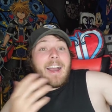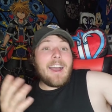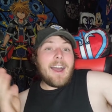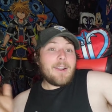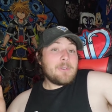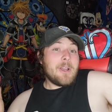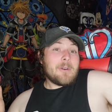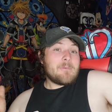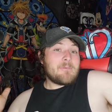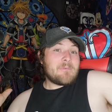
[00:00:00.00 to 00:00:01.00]
I, I don't
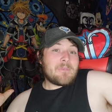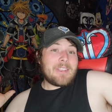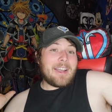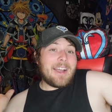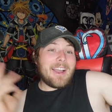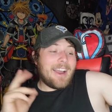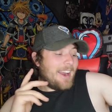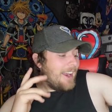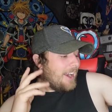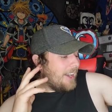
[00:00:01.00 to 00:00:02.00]
know. I
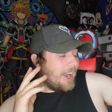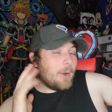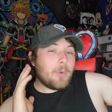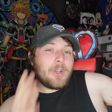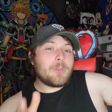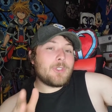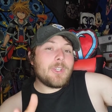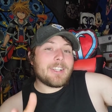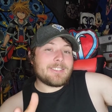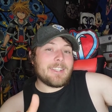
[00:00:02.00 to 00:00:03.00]
I, I want to know what
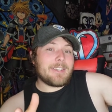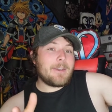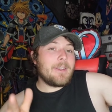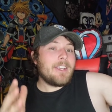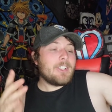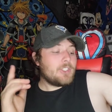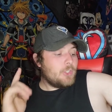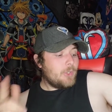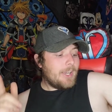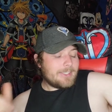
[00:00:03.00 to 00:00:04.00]
you guys think.
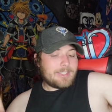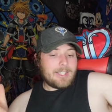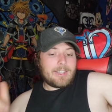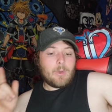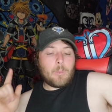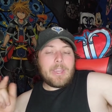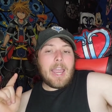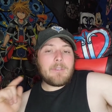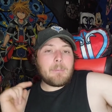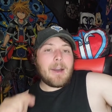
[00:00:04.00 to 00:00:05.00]
Do you guys think that we
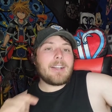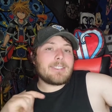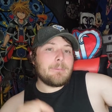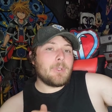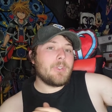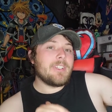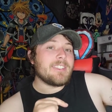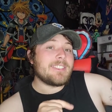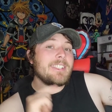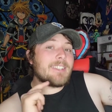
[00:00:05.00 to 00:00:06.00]
have a
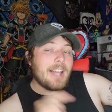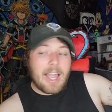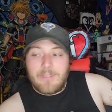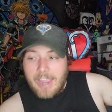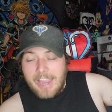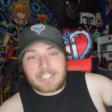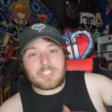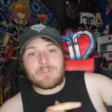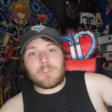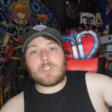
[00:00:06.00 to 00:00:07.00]
possibility to see live
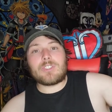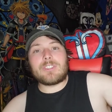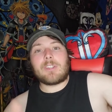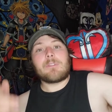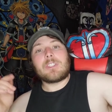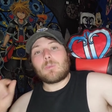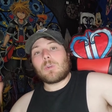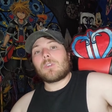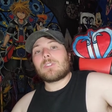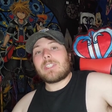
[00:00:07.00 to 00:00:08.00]
action versions of these
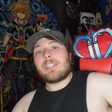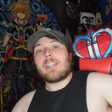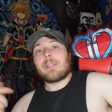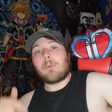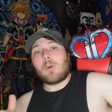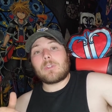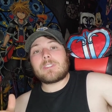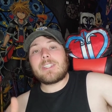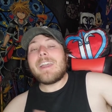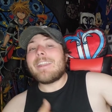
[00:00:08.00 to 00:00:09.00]
worlds in Kingdom
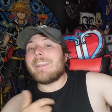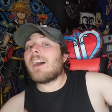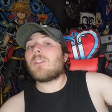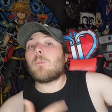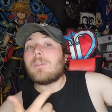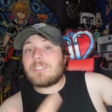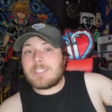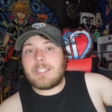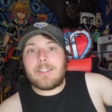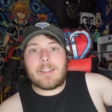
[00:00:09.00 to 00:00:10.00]
Hearts now that we've
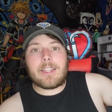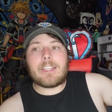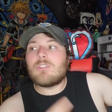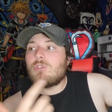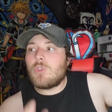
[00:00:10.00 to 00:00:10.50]
seen that they can